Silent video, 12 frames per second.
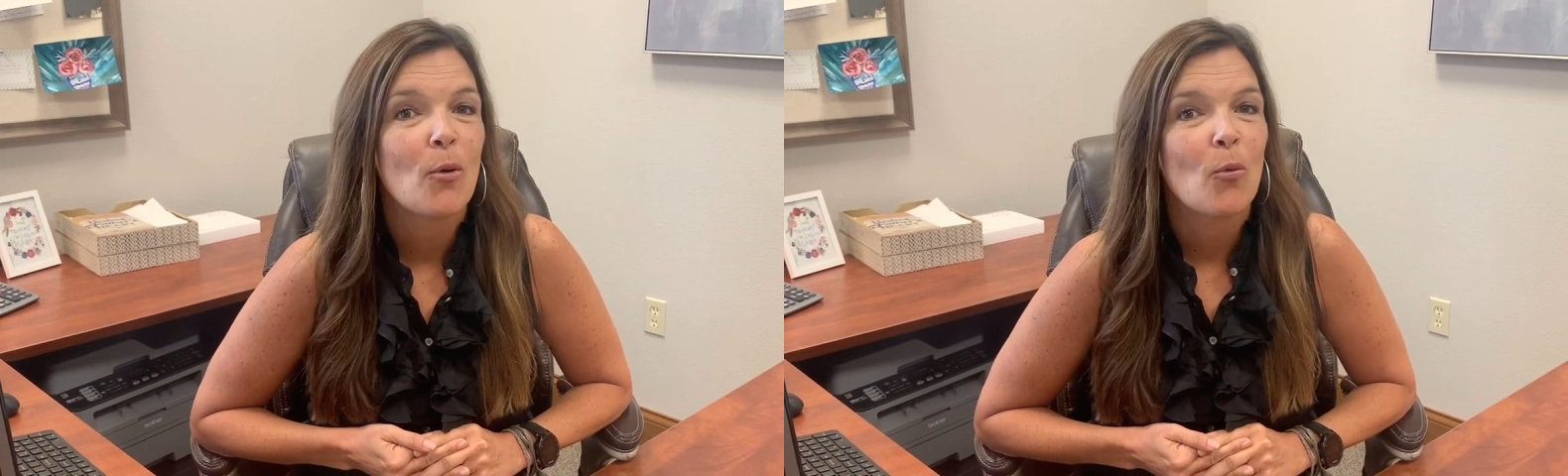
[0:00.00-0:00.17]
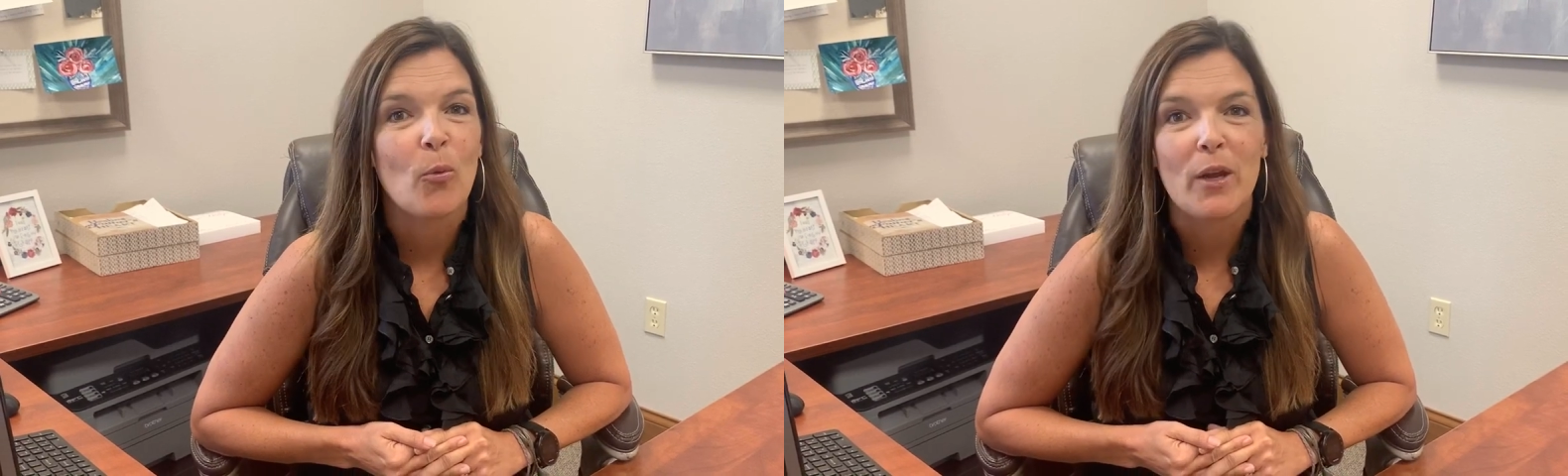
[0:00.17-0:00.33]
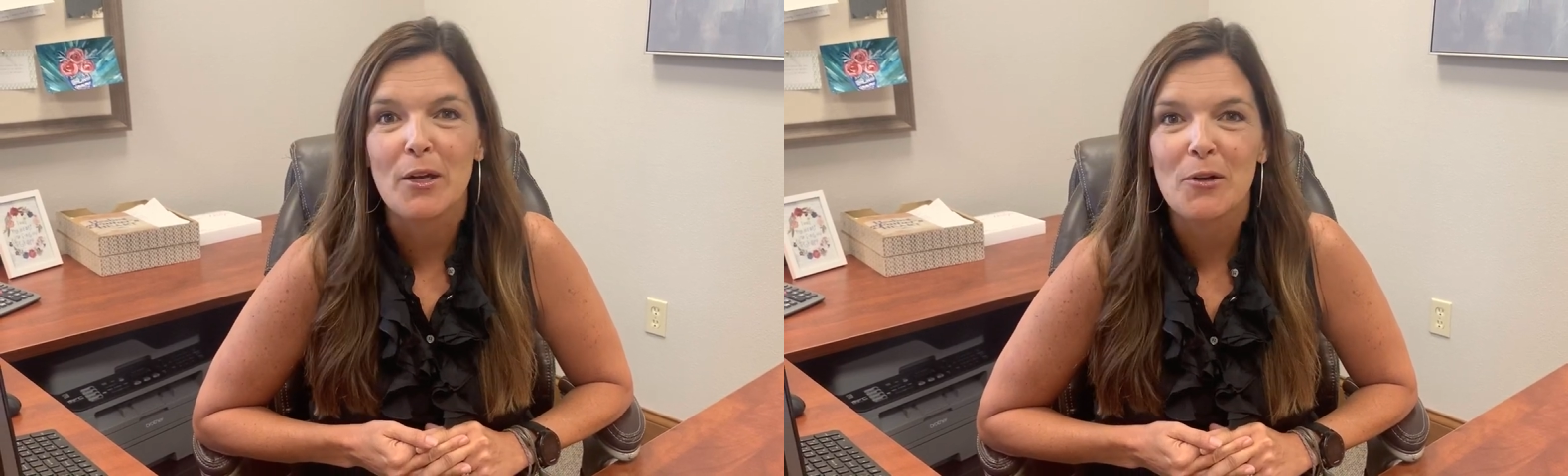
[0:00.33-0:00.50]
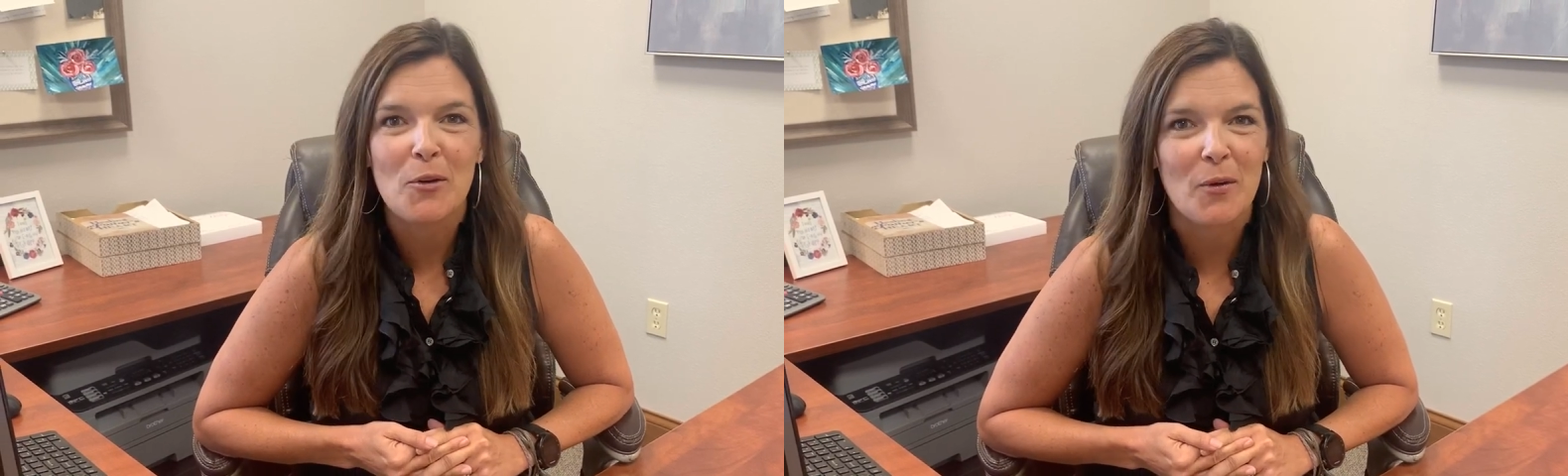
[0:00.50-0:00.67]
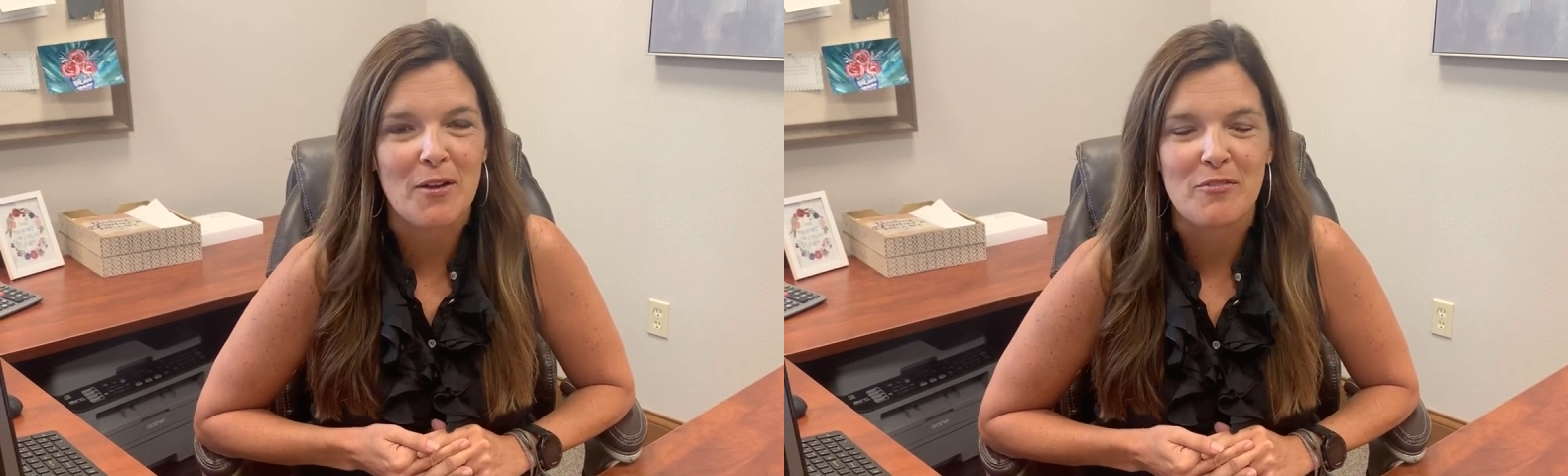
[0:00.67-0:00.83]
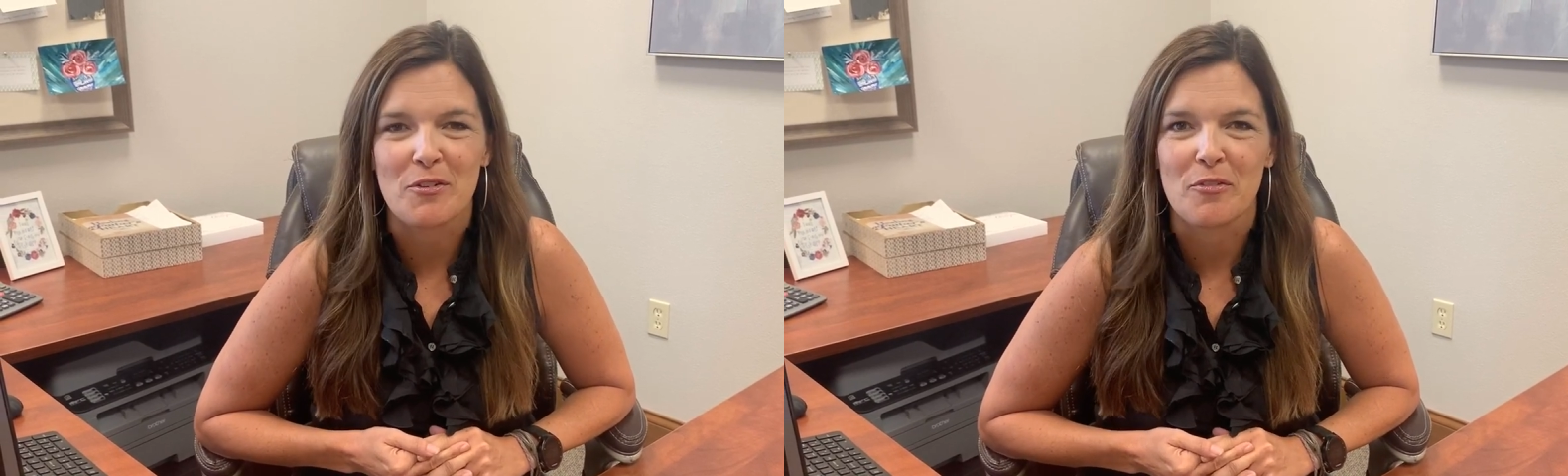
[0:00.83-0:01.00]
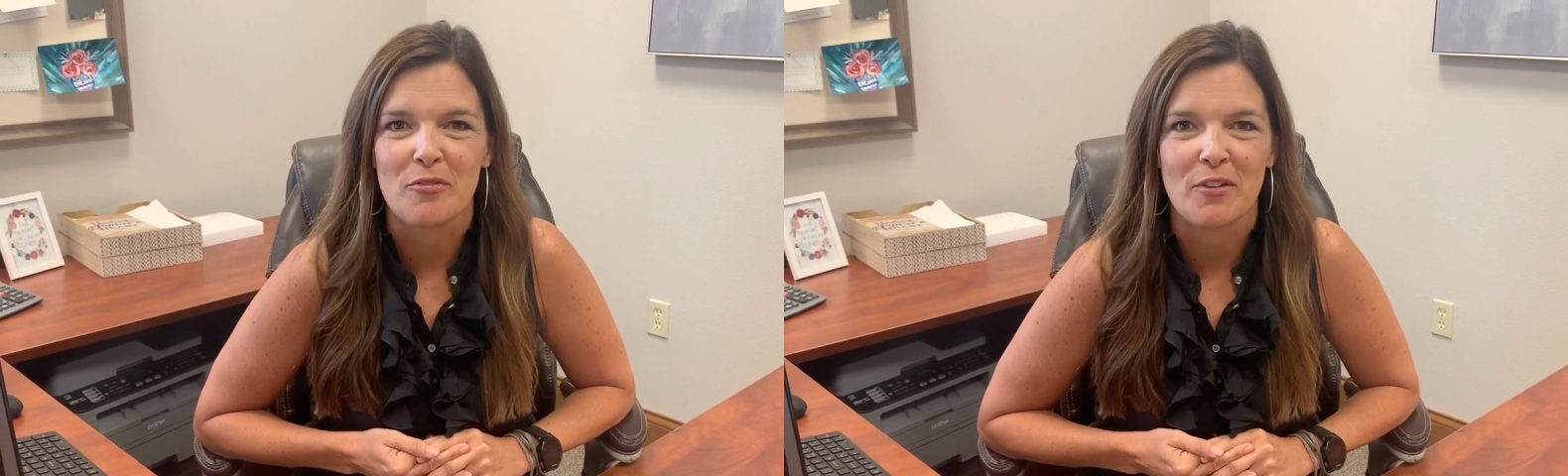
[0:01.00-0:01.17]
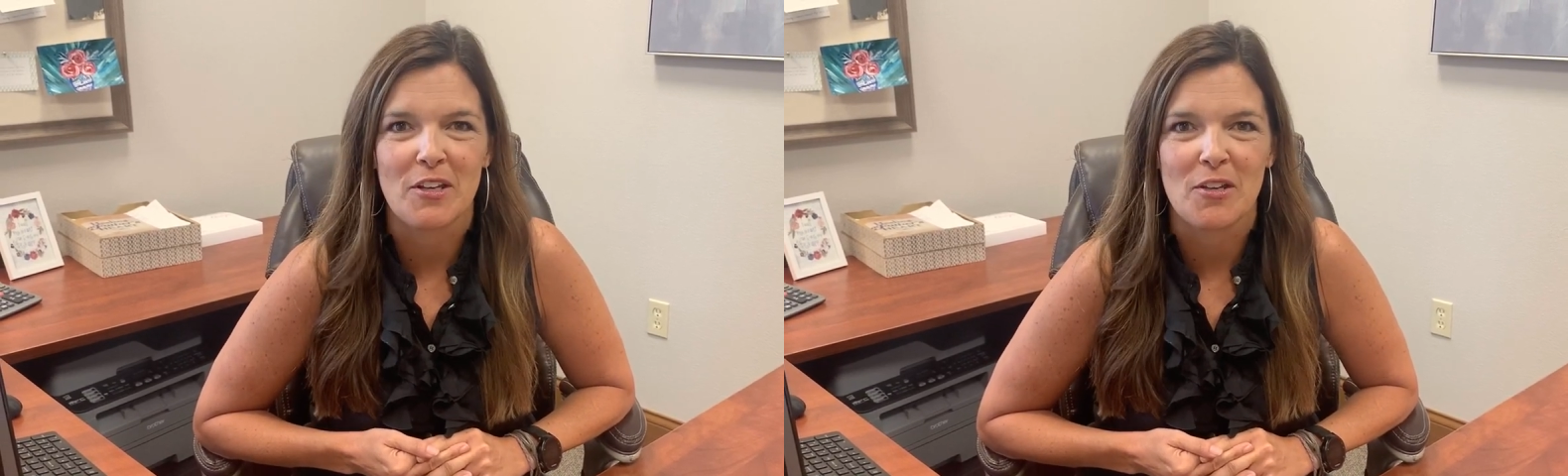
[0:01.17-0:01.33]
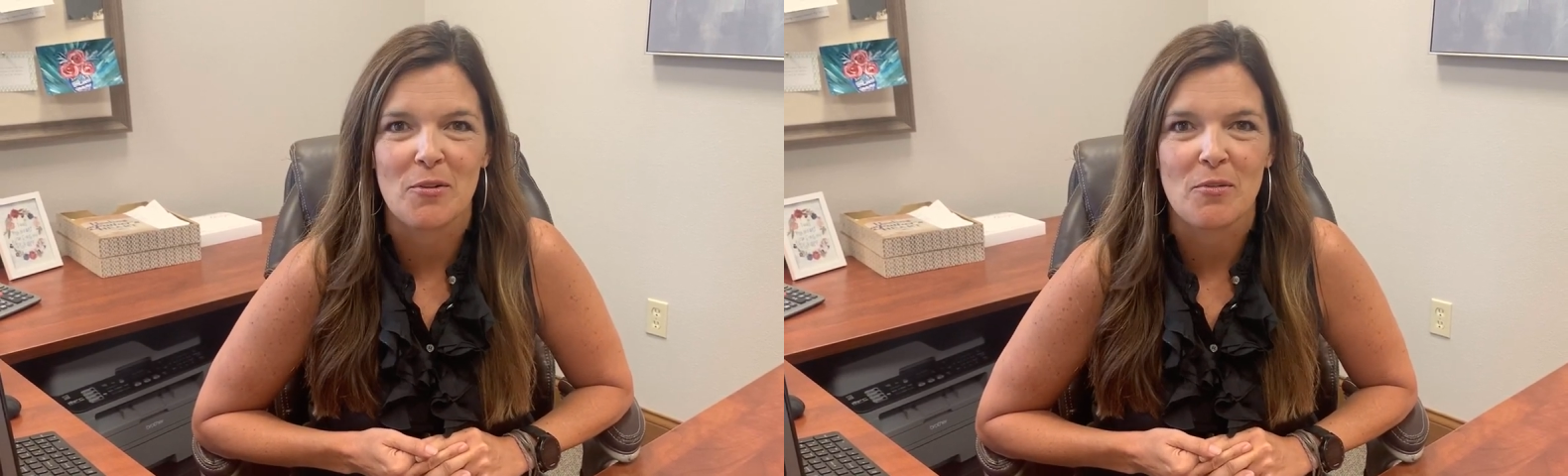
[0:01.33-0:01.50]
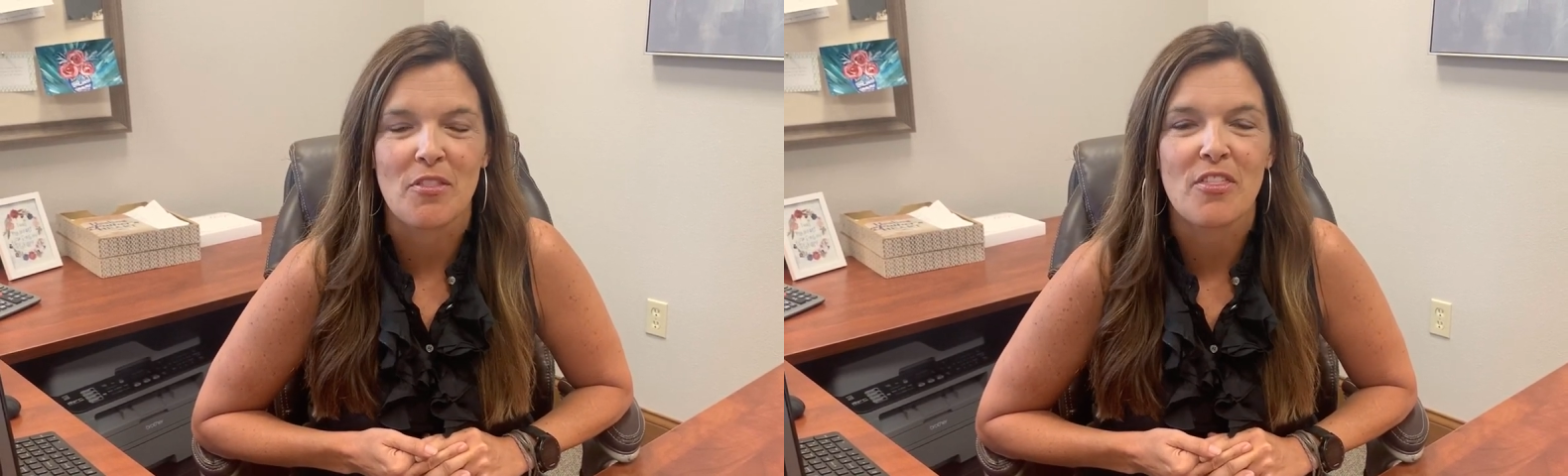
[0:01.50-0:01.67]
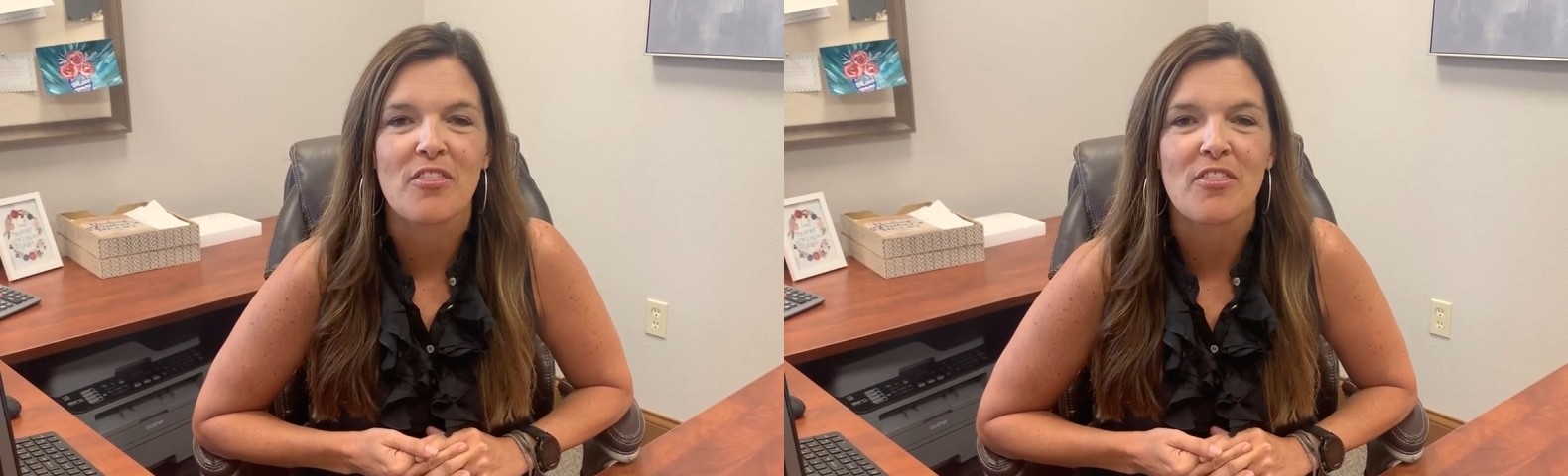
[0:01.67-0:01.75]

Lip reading: We are grateful for you.